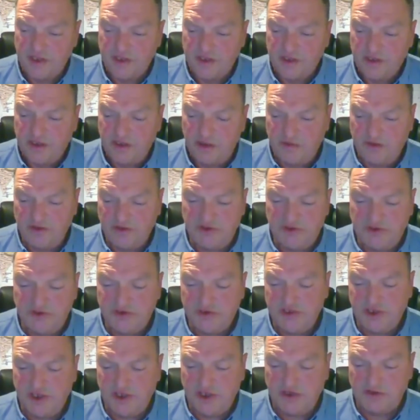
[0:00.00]
And once you
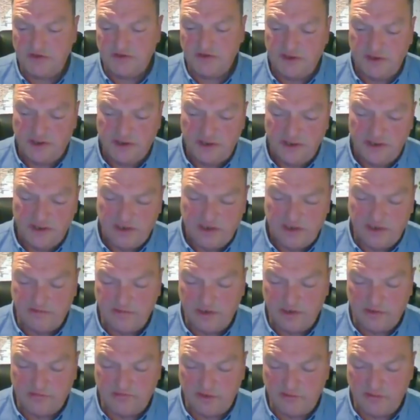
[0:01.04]
start giving
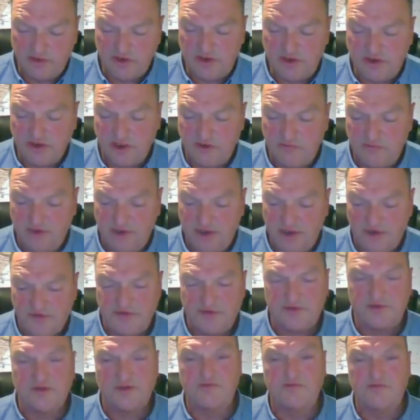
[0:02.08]
up drinking, once you get past the
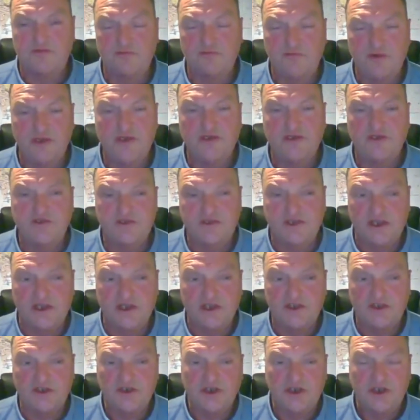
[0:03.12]
sort of the weak
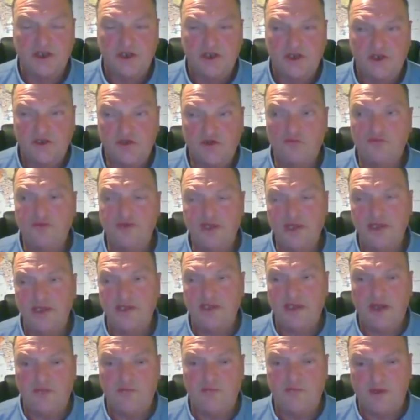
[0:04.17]
stage, you'll be getting
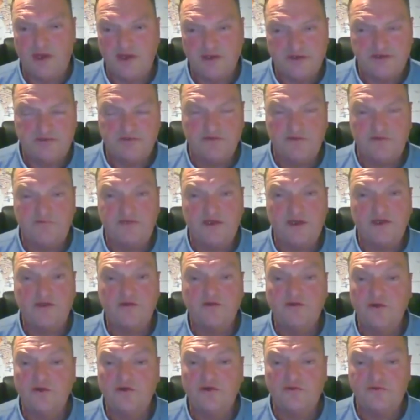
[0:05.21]
that buzz from the fact you're
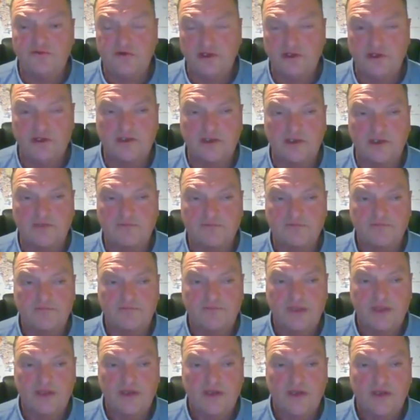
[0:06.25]
not drinking.
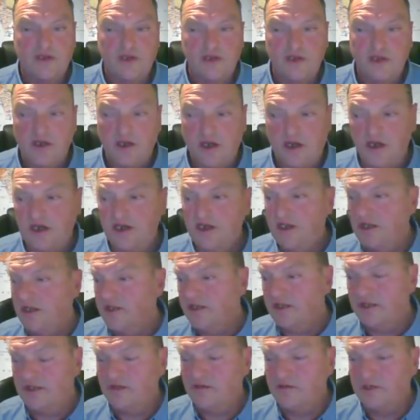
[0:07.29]
I
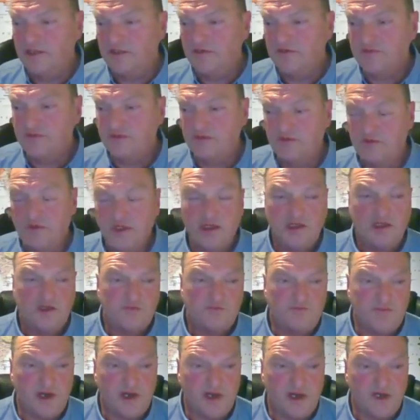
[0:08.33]
like going into
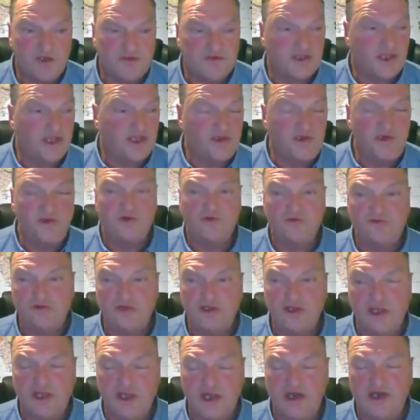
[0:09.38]
bars and not
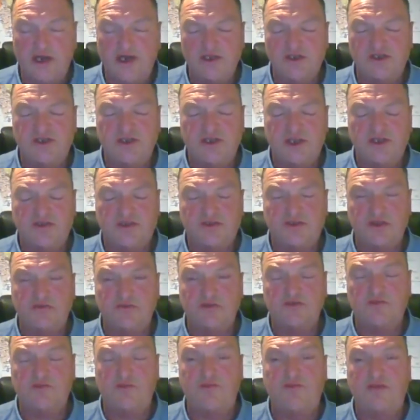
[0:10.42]
drinking. I actually get so
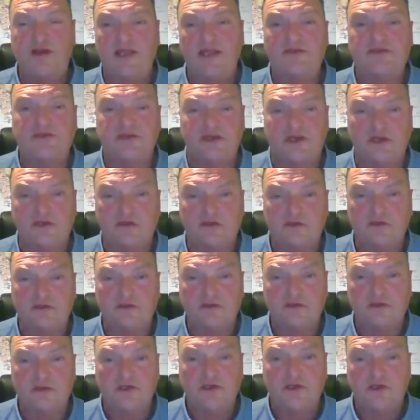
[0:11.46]
much pleasure
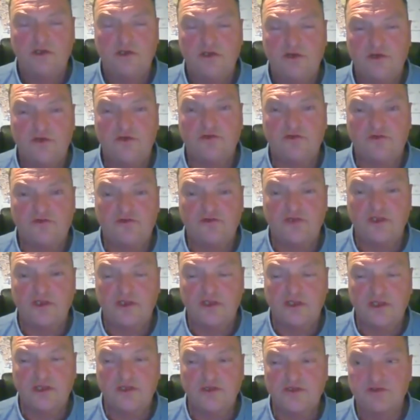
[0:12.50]
not
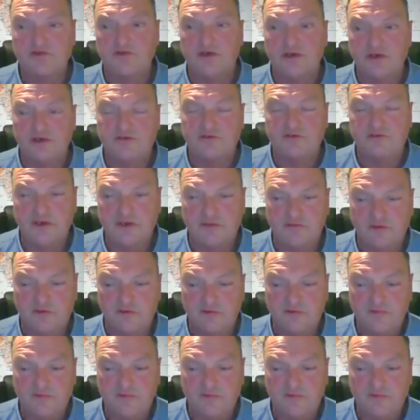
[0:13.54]
drinking. It's quite incredible.